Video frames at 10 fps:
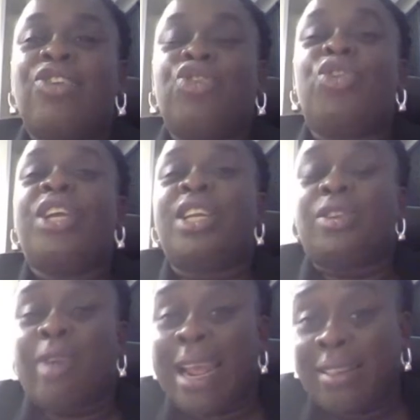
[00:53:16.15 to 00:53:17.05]
doing
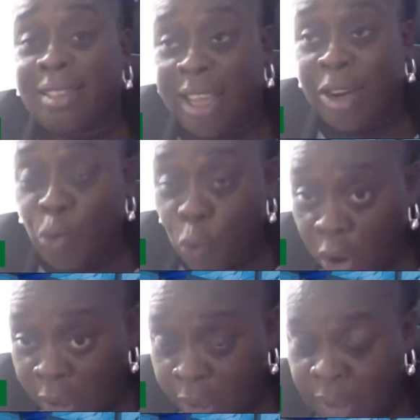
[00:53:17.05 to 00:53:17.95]
the right thing,
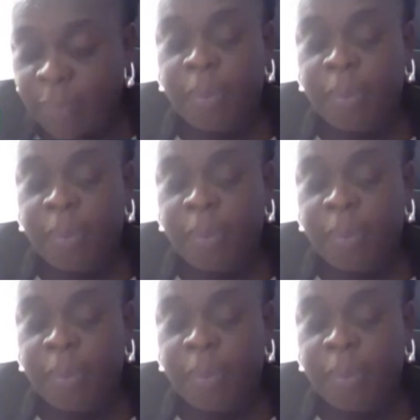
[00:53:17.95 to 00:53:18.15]
one,